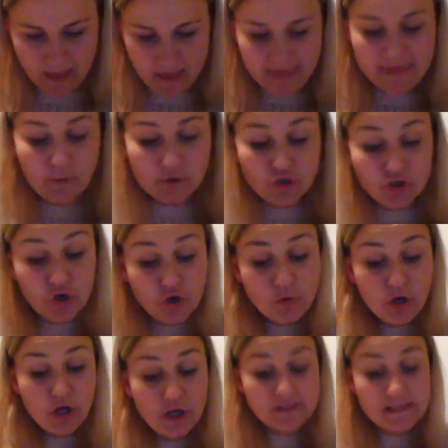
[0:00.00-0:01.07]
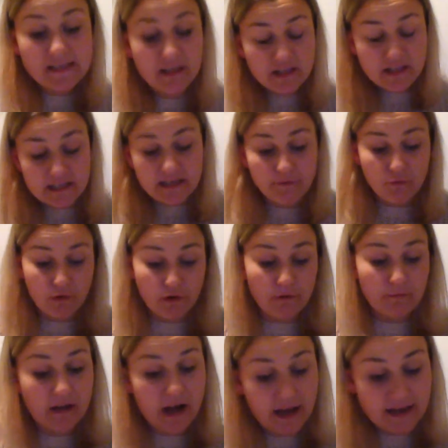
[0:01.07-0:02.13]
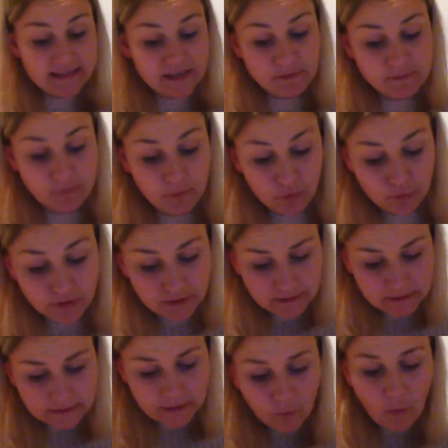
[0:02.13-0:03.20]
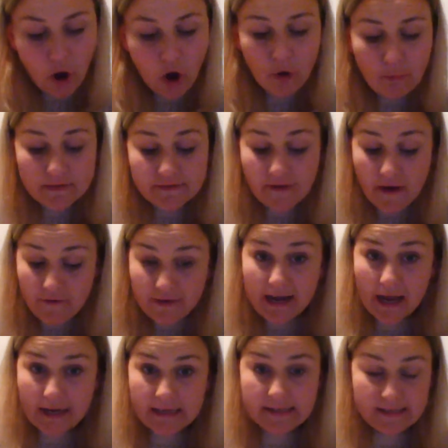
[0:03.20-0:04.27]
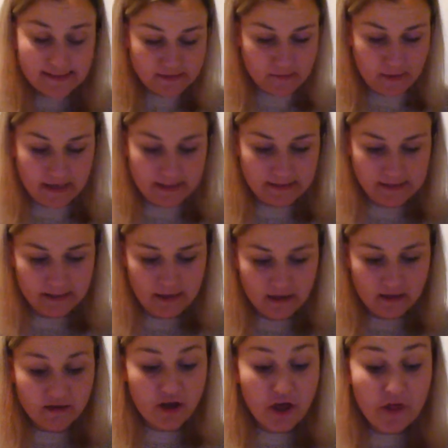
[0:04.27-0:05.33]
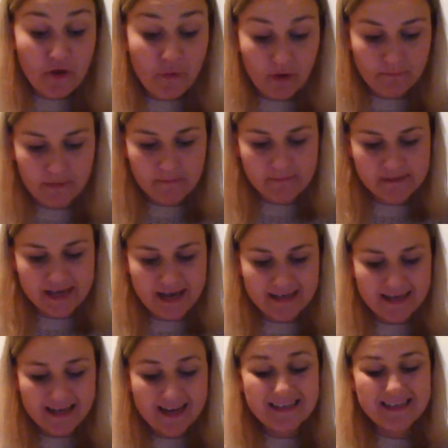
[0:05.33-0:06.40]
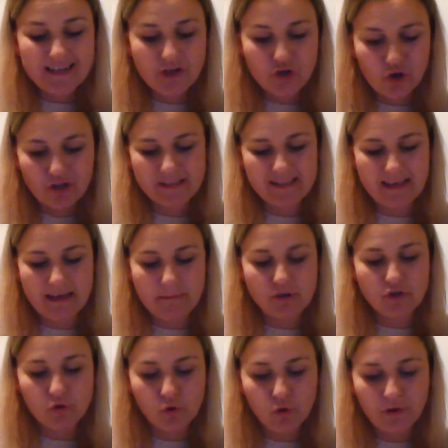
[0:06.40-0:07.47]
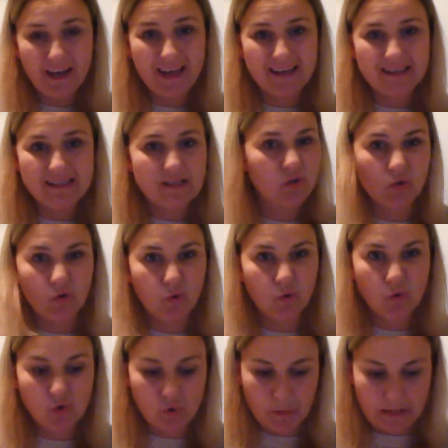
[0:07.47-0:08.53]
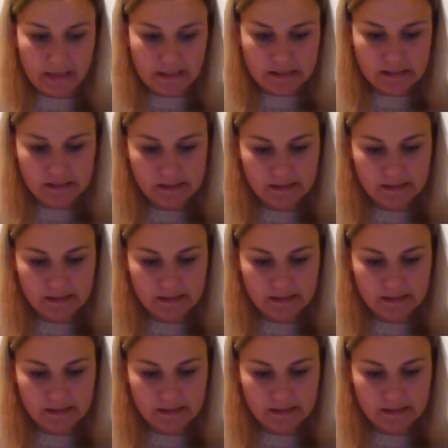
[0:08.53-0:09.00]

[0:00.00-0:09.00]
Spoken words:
There were 2 nurses in the delivery room the night I was born. One was very nice and sweet. The other one, Mum said, did not seem at all nice or sweet.